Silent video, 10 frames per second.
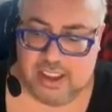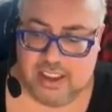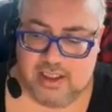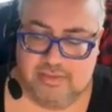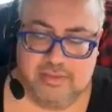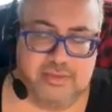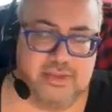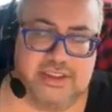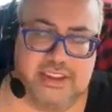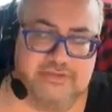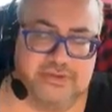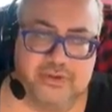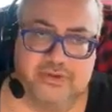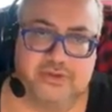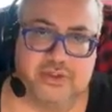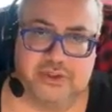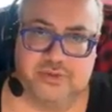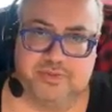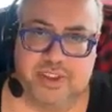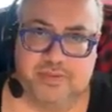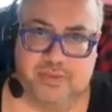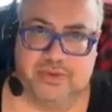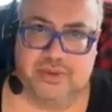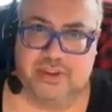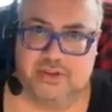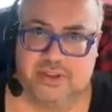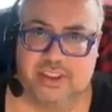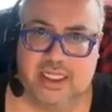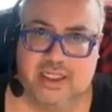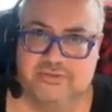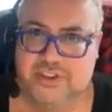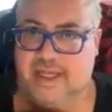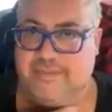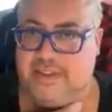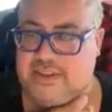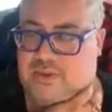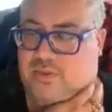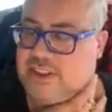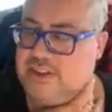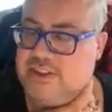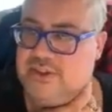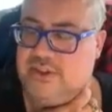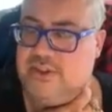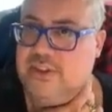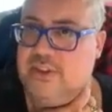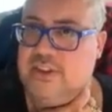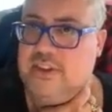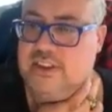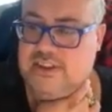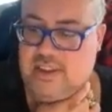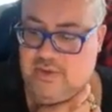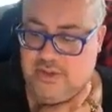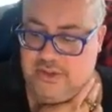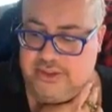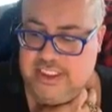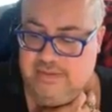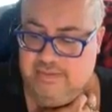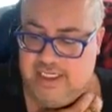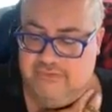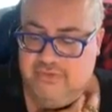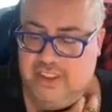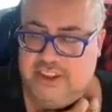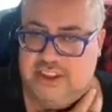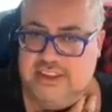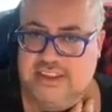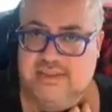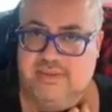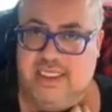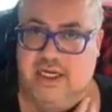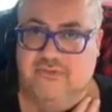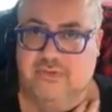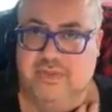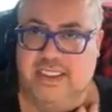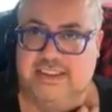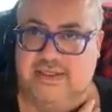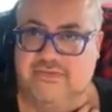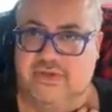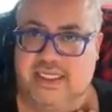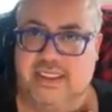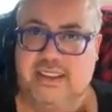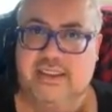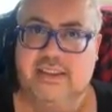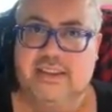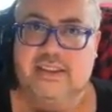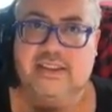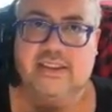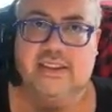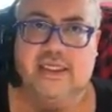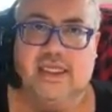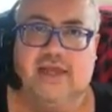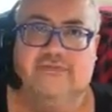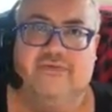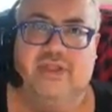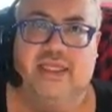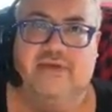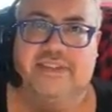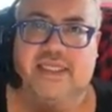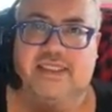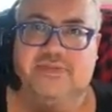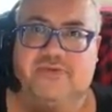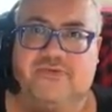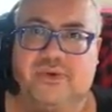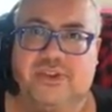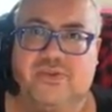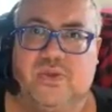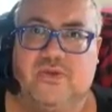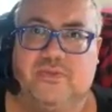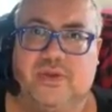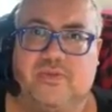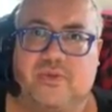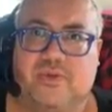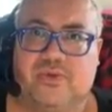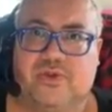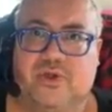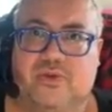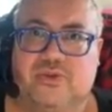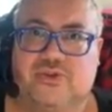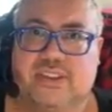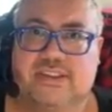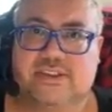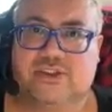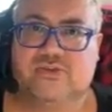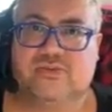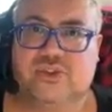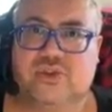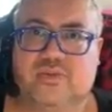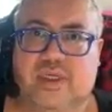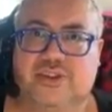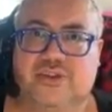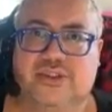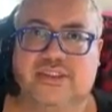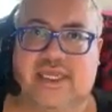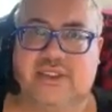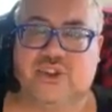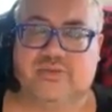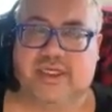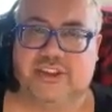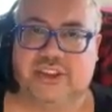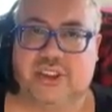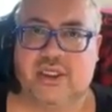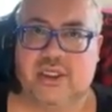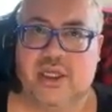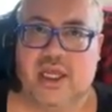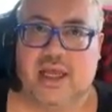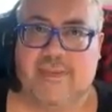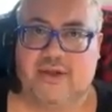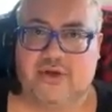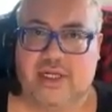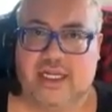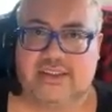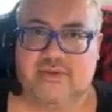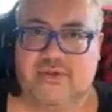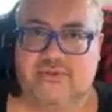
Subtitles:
the tea of spirit, you know, to people, including Kyle, if she happens to watch this or someone on her team. But I feel like she just needs to be careful because I feel like I've said this before to other people, you know, trusting too much or saying too much about your next